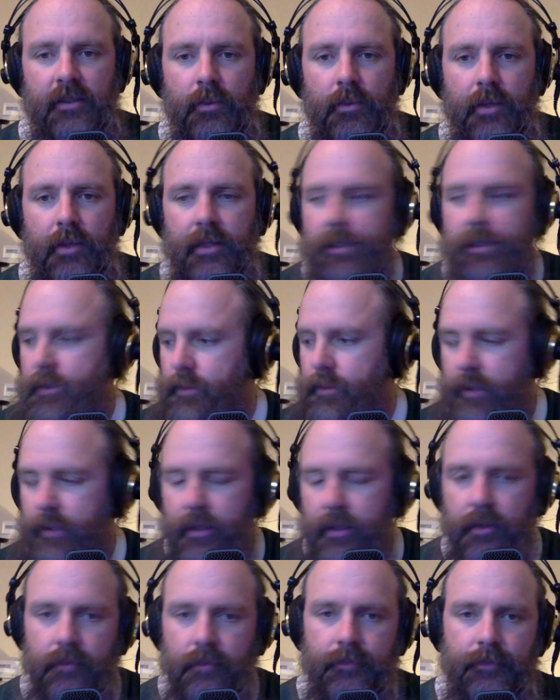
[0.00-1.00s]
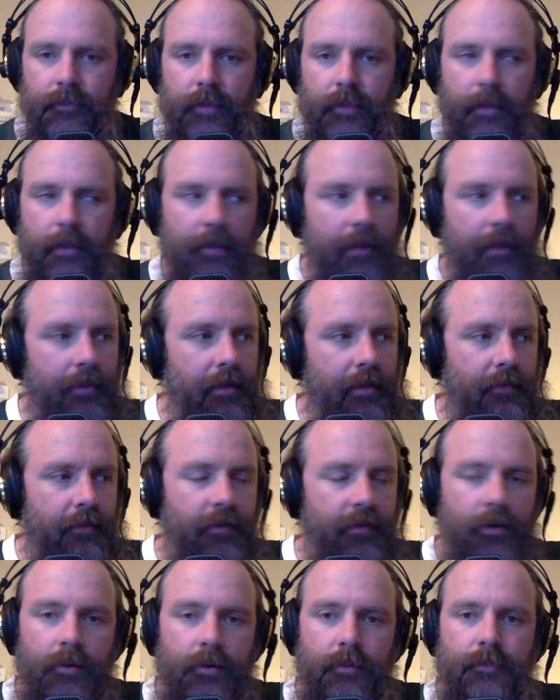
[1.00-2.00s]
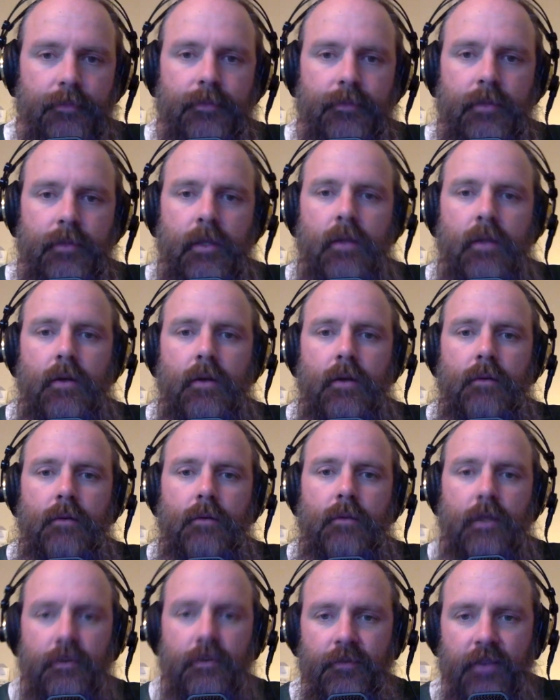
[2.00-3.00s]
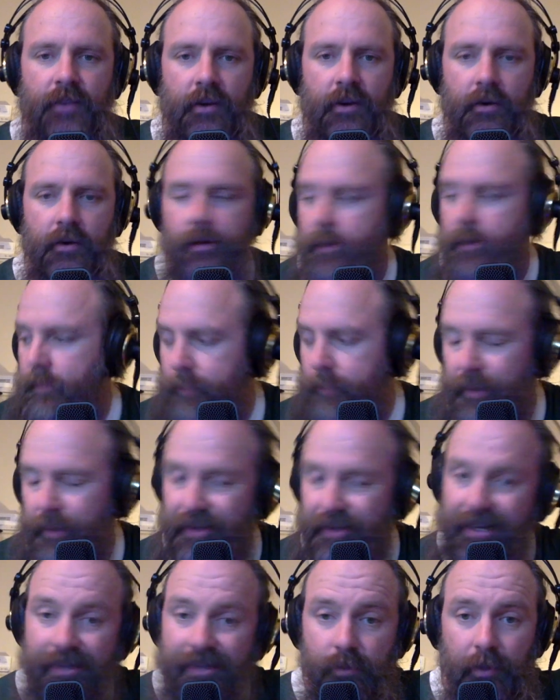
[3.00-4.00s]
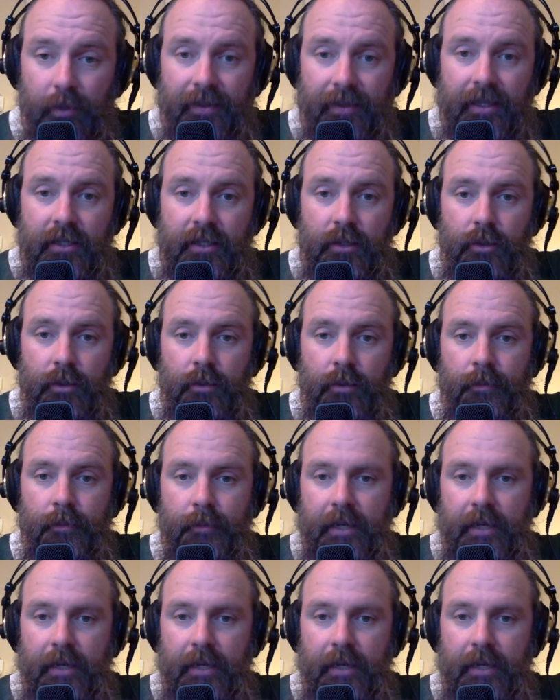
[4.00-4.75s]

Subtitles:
what they do there, they make me feel, you know, inferior, but that's what they do.